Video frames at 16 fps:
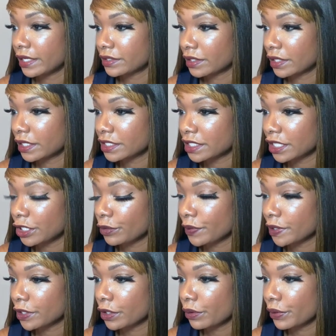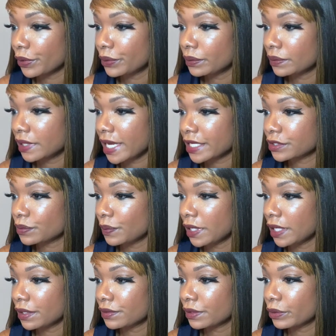Continuing the quote, last
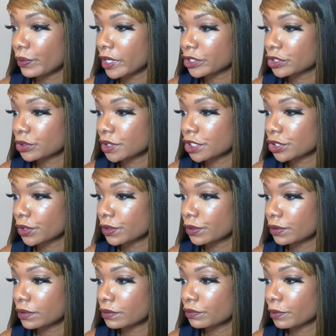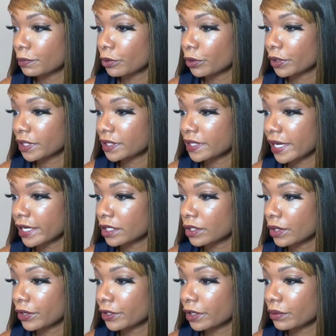week, the Wall Street Journal reported that
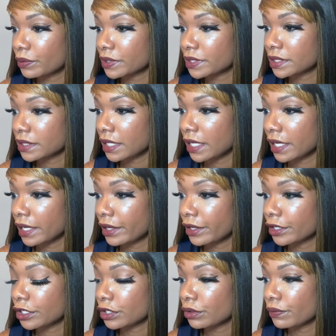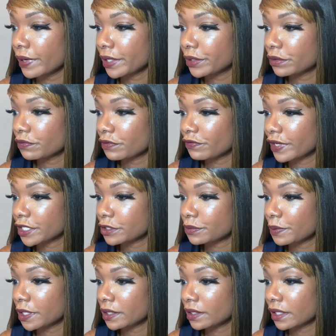Klarna was seeing a new round of
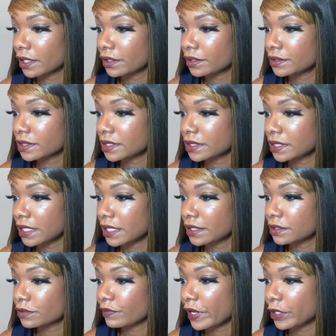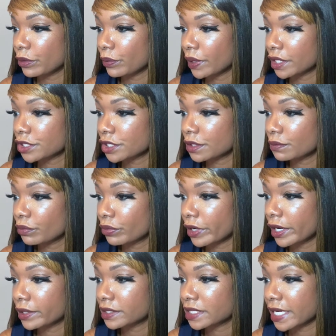investment that could see its valuation
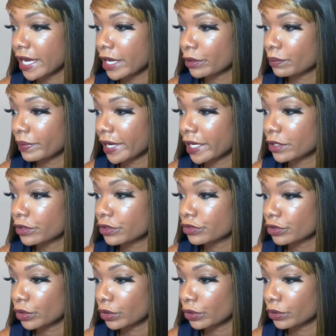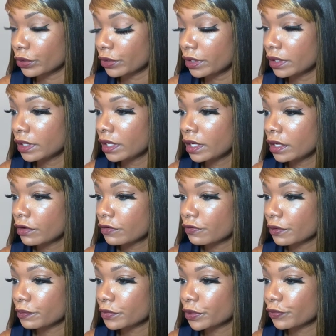brought down by a third
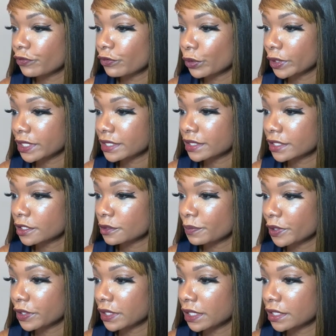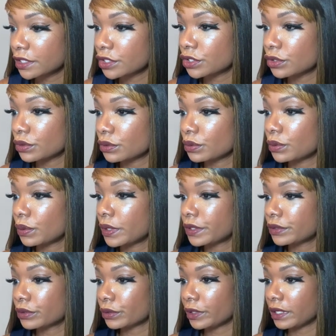from the 46 billion to
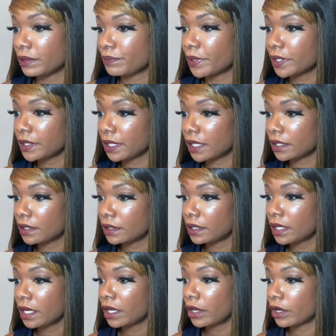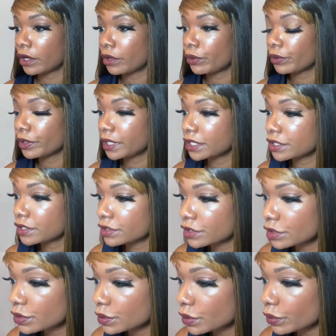30 billion. According to
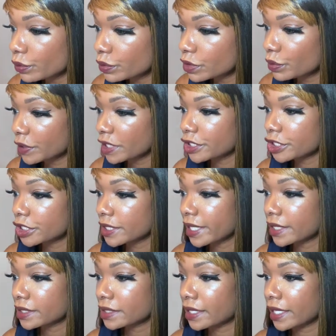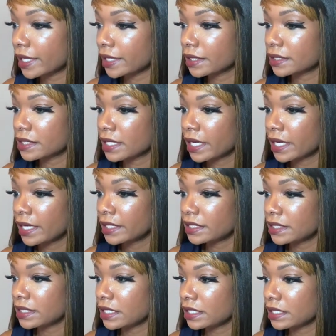Swedish tech site
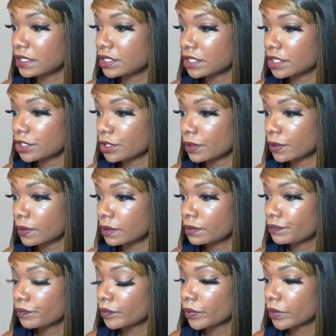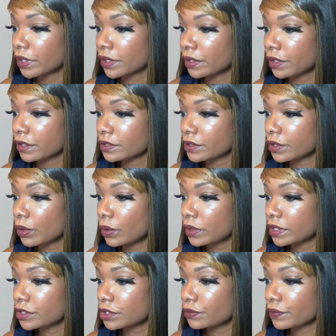D Digital, the goal
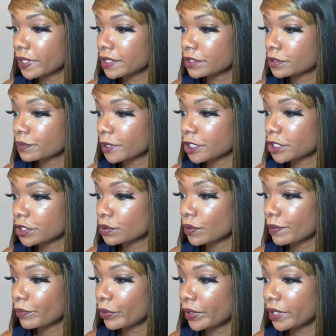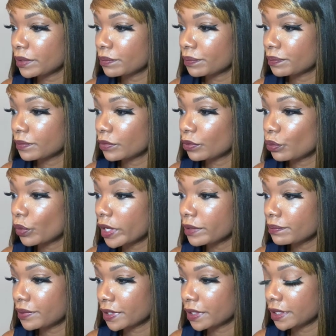is to raise as much as 1.1
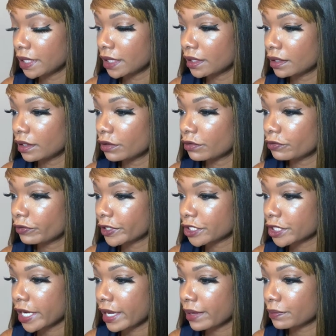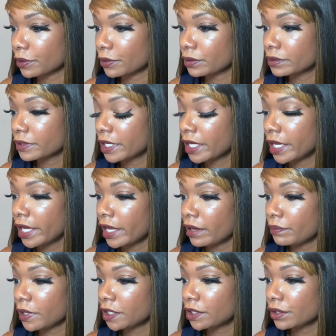billion of fresh capital.
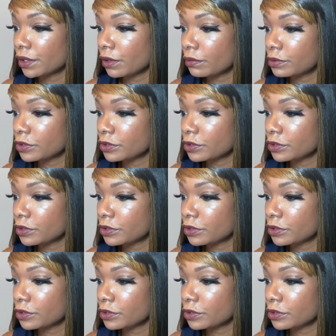Amid the global